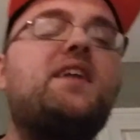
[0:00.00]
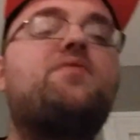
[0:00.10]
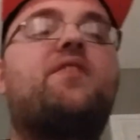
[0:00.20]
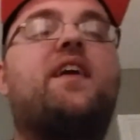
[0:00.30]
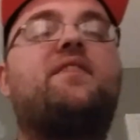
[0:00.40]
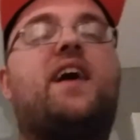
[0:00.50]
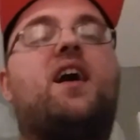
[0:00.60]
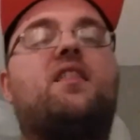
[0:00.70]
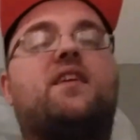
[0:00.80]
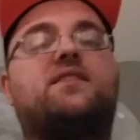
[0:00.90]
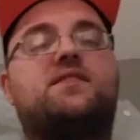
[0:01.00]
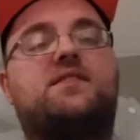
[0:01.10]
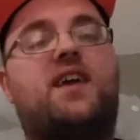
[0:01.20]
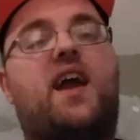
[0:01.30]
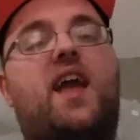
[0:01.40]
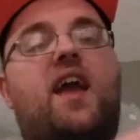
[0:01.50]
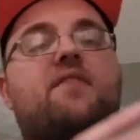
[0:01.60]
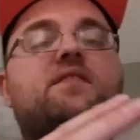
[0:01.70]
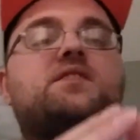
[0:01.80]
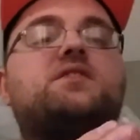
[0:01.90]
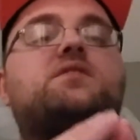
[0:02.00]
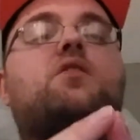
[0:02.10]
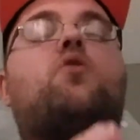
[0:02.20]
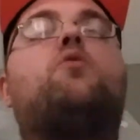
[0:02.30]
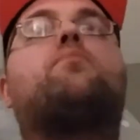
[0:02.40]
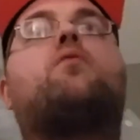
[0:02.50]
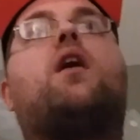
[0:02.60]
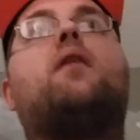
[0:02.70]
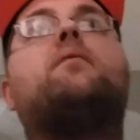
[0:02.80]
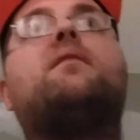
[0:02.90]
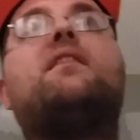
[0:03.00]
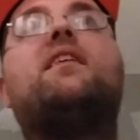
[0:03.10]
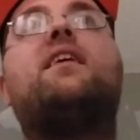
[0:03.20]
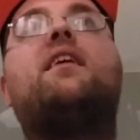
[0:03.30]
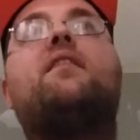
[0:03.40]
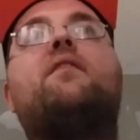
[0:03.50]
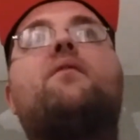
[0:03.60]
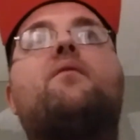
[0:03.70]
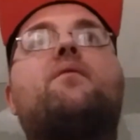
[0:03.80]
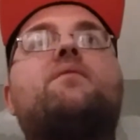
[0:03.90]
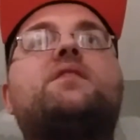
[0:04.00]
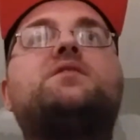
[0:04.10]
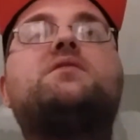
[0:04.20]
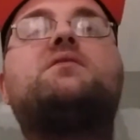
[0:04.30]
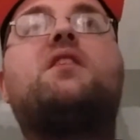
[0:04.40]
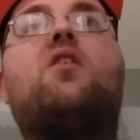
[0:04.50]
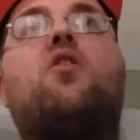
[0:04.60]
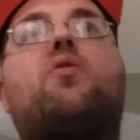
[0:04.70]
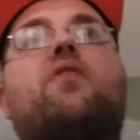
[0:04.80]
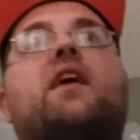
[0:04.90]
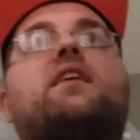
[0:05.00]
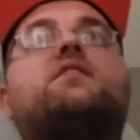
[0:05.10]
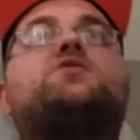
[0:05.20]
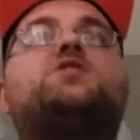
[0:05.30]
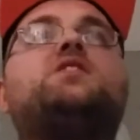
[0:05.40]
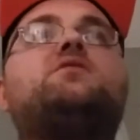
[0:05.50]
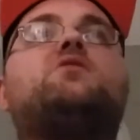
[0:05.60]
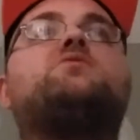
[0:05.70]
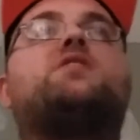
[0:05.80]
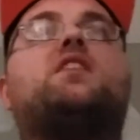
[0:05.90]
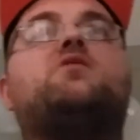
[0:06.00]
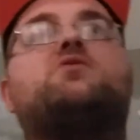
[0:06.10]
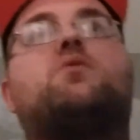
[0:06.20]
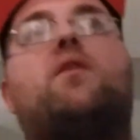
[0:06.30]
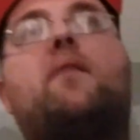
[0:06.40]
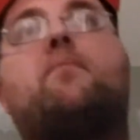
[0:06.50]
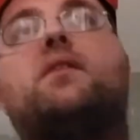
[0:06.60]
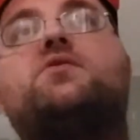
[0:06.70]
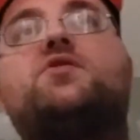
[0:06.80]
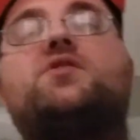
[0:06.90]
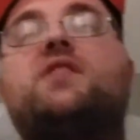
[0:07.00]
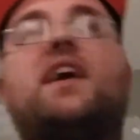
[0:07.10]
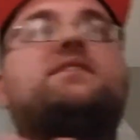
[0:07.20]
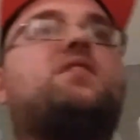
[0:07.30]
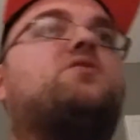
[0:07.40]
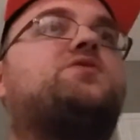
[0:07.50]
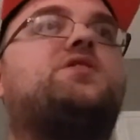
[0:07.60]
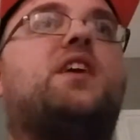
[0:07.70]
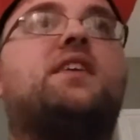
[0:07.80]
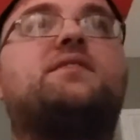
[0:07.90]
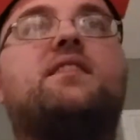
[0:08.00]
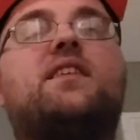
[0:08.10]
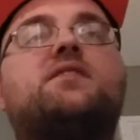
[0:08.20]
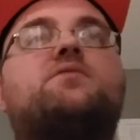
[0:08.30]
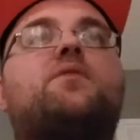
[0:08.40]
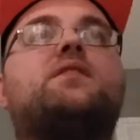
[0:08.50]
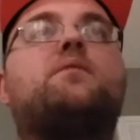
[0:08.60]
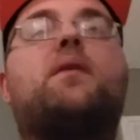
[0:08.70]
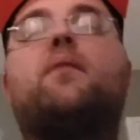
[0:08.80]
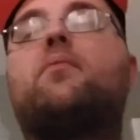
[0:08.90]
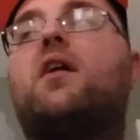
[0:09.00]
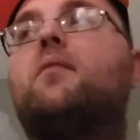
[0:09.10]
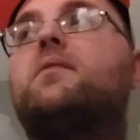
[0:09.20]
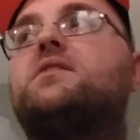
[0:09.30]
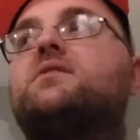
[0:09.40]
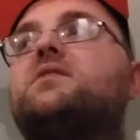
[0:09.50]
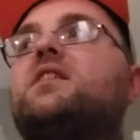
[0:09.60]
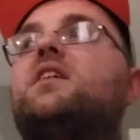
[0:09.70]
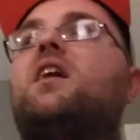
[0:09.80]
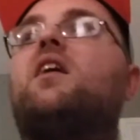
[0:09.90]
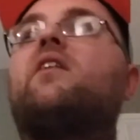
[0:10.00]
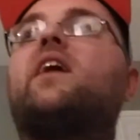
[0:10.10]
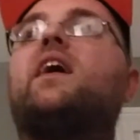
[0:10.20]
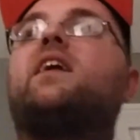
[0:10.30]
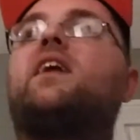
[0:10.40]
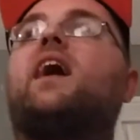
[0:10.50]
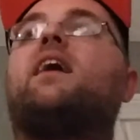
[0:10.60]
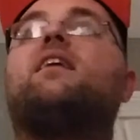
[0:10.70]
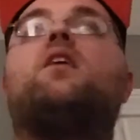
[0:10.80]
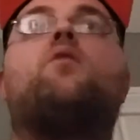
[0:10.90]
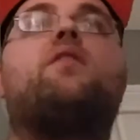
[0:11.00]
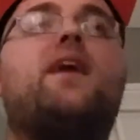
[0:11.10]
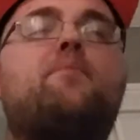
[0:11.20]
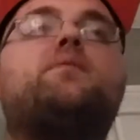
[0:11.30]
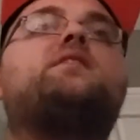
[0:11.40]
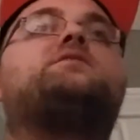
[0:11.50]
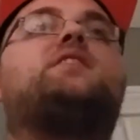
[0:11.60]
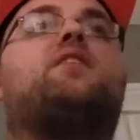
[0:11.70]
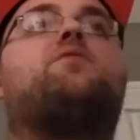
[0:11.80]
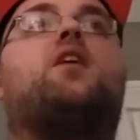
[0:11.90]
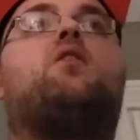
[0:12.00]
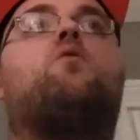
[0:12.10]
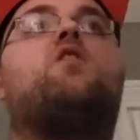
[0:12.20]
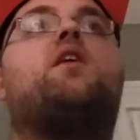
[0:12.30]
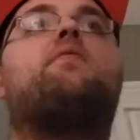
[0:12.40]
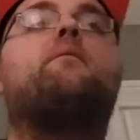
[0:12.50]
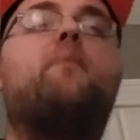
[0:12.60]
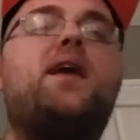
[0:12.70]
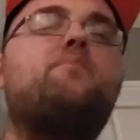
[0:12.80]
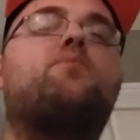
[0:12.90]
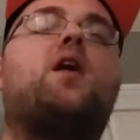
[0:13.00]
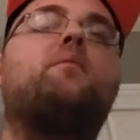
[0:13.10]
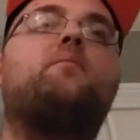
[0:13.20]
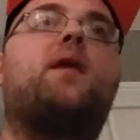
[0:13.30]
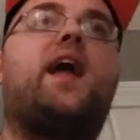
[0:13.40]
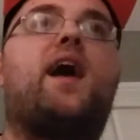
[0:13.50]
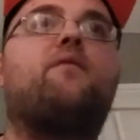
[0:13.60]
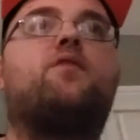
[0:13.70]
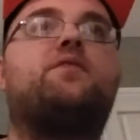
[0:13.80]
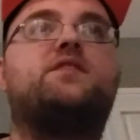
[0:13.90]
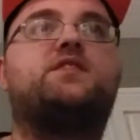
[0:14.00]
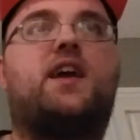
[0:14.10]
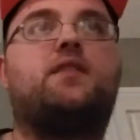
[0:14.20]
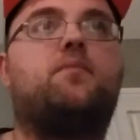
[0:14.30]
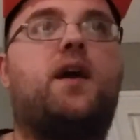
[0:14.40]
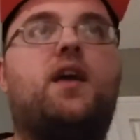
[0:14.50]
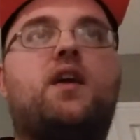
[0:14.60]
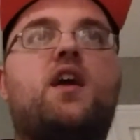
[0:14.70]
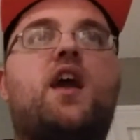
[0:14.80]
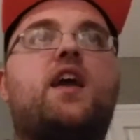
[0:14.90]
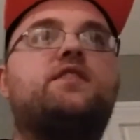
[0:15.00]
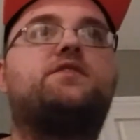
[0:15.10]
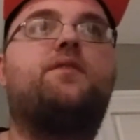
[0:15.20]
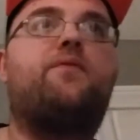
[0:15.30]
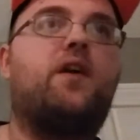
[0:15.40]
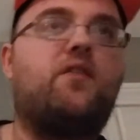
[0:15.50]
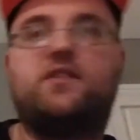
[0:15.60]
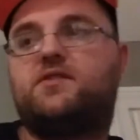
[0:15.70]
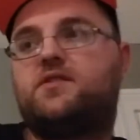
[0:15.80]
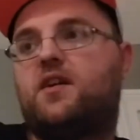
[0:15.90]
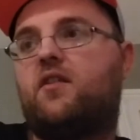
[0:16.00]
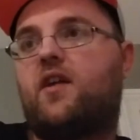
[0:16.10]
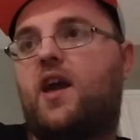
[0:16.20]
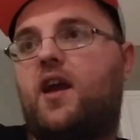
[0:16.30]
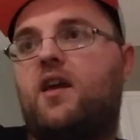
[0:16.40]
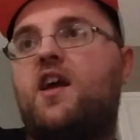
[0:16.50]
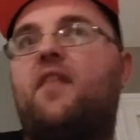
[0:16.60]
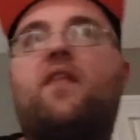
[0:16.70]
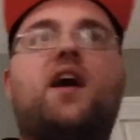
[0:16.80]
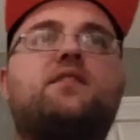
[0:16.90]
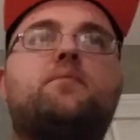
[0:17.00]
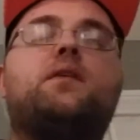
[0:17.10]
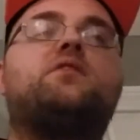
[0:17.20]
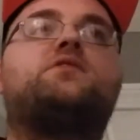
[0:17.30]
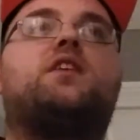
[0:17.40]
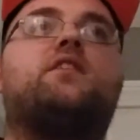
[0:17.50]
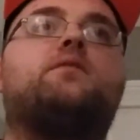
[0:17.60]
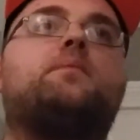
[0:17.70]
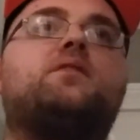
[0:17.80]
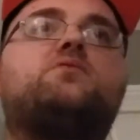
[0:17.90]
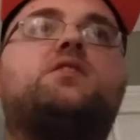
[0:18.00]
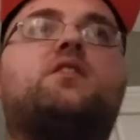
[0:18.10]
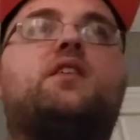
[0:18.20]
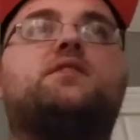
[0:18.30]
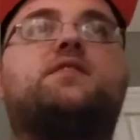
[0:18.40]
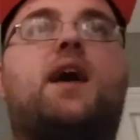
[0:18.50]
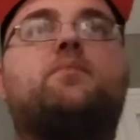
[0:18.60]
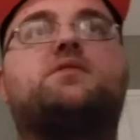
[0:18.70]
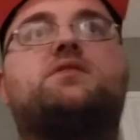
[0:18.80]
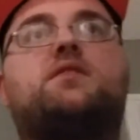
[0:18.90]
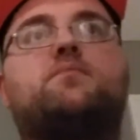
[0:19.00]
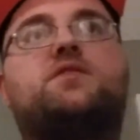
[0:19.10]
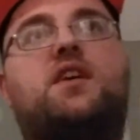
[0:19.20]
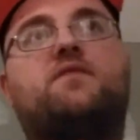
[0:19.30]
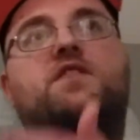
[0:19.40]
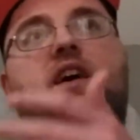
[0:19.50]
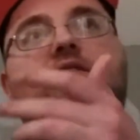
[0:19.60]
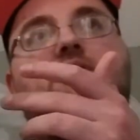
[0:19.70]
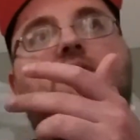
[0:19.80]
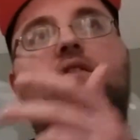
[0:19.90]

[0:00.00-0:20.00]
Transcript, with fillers: thing that I like to say, and this is the whole problem, this is the whole thing. She knows how to use a weapon. That's all she does, and that's what the main problem is. Okay, okay. With that being said, though, the main problem I have with this anime is the villains, okay? Not the military. The military establishes themselves as